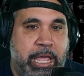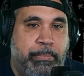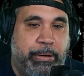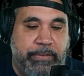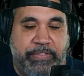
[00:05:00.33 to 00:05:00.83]

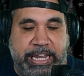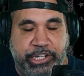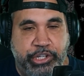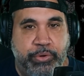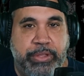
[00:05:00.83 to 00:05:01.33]
But if they
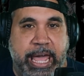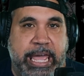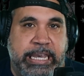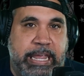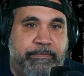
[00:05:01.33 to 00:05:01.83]
do that
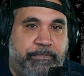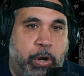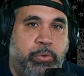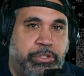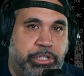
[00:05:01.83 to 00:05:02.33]
and they
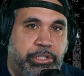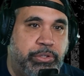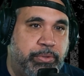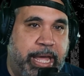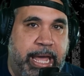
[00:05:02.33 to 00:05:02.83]
vote to
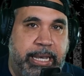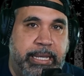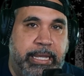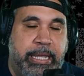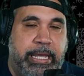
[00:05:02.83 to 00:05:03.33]
do that,
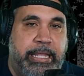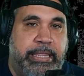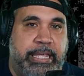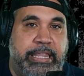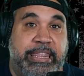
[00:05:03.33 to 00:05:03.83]
then